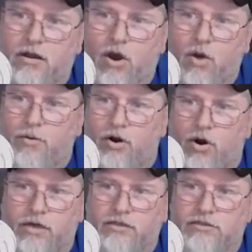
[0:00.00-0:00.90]
Auburn,
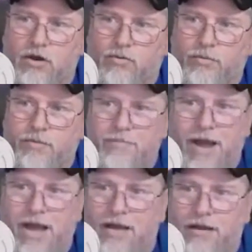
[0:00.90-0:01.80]
Arkansas would be
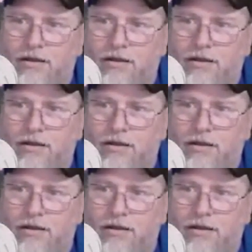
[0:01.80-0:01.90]
my